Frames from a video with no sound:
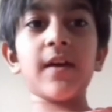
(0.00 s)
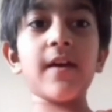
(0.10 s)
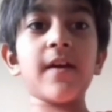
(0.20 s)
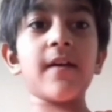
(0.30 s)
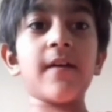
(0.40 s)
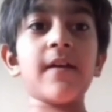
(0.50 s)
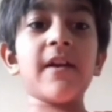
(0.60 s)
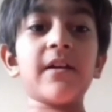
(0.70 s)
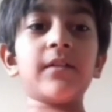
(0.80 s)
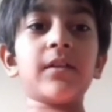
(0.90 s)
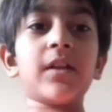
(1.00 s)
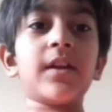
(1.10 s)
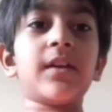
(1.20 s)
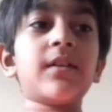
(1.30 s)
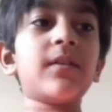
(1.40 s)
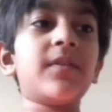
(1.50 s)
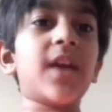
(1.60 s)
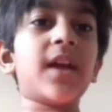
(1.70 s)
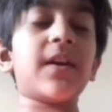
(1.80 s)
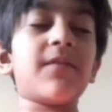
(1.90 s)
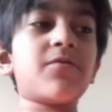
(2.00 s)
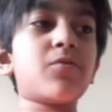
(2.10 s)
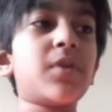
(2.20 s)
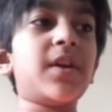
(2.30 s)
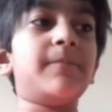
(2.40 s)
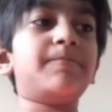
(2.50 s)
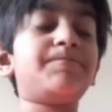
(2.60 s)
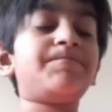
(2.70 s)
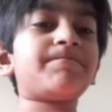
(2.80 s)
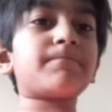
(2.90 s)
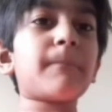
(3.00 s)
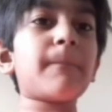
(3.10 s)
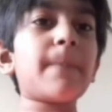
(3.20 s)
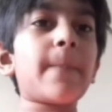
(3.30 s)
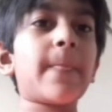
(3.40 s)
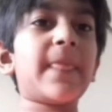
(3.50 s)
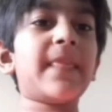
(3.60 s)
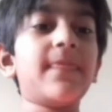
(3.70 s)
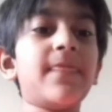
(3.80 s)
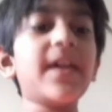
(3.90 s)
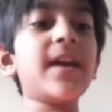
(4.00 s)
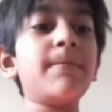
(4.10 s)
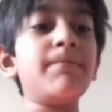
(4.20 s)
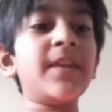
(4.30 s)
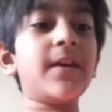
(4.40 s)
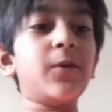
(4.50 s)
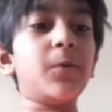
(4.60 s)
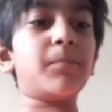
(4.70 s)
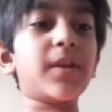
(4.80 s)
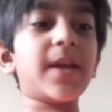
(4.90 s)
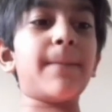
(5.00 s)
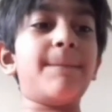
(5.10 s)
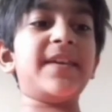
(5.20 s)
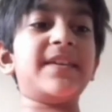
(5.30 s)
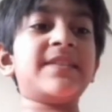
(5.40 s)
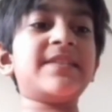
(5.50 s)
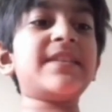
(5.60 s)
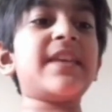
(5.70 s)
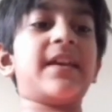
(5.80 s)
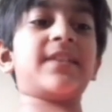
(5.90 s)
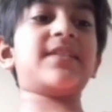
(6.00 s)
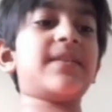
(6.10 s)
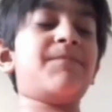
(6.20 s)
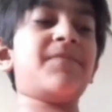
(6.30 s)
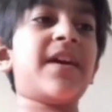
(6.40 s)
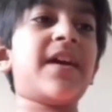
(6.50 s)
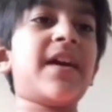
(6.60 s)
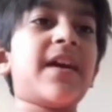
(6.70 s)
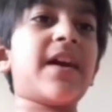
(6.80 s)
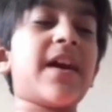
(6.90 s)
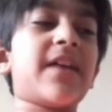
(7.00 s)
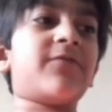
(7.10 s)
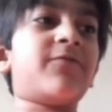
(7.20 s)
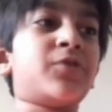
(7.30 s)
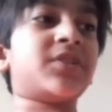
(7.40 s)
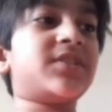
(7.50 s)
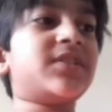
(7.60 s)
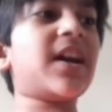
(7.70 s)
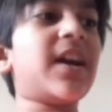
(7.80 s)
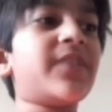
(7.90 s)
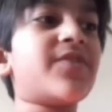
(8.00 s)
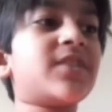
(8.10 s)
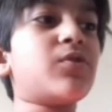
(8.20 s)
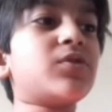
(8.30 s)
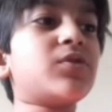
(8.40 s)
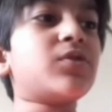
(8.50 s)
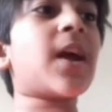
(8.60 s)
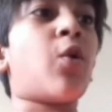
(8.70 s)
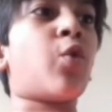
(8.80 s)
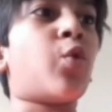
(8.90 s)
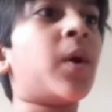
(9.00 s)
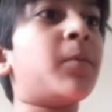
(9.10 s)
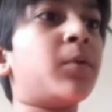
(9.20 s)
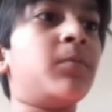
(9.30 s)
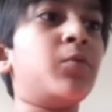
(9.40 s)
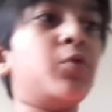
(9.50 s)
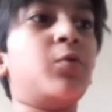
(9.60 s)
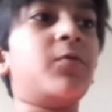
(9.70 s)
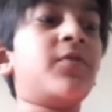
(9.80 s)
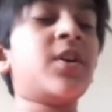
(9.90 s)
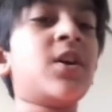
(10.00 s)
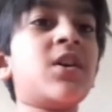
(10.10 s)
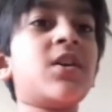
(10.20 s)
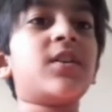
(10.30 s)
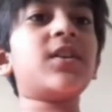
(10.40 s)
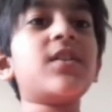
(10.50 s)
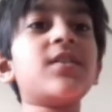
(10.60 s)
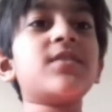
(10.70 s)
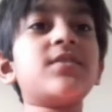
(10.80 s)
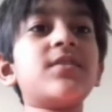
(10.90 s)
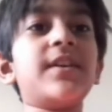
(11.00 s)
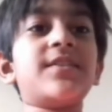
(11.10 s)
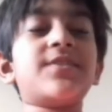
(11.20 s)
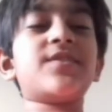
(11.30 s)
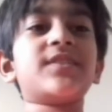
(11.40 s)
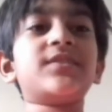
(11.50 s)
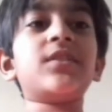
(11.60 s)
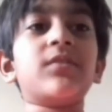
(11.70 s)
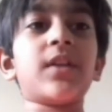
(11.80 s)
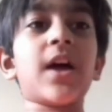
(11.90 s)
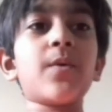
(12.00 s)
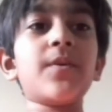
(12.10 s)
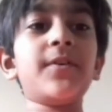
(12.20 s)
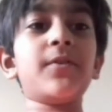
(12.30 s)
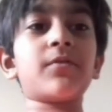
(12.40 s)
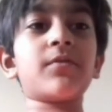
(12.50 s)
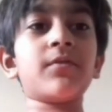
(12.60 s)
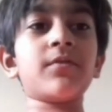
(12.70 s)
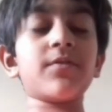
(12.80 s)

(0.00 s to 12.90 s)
knight f3? Then you play b6. At first sight, this looks like a horrible move because it's just allowing the